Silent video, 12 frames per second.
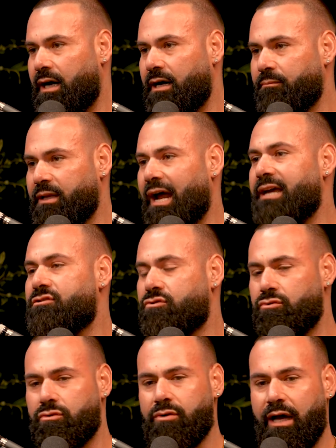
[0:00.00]
In high
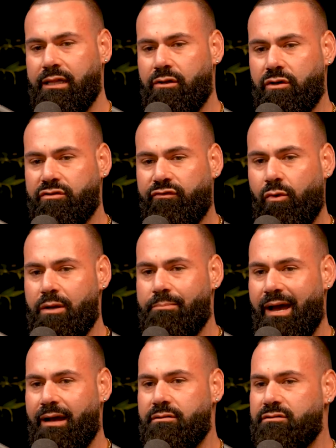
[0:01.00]
school, I lost 40
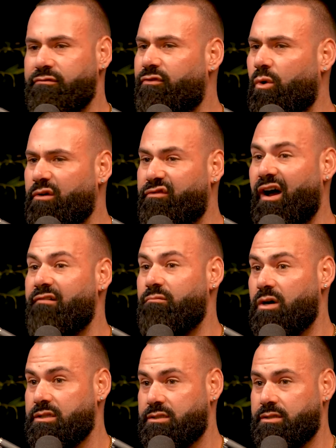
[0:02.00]
pounds in 4 to 5
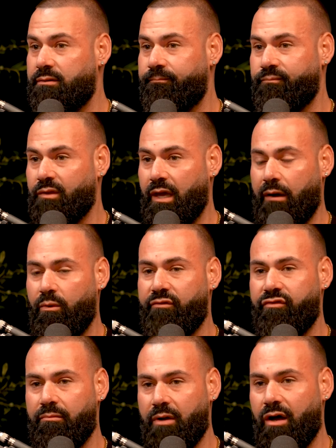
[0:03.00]
months. I went
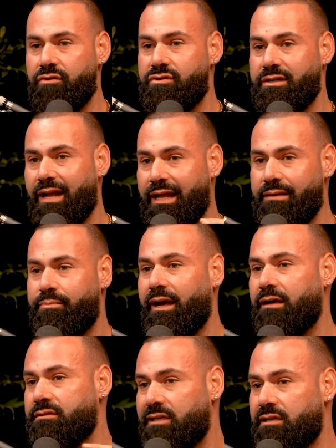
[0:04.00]
from 190
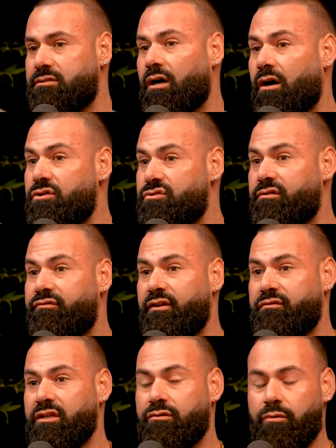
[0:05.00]
pounds down to
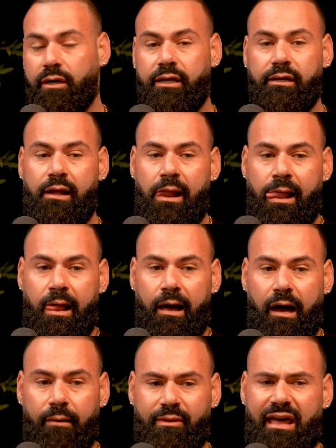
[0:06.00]
153,
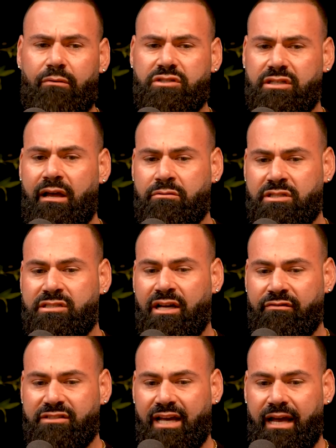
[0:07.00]
and that was a
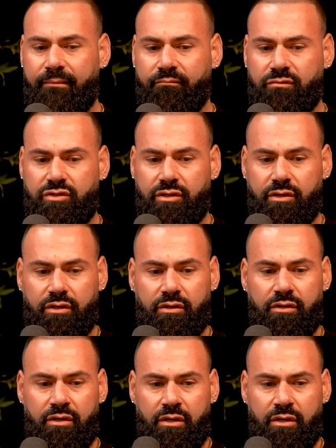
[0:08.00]
tough time to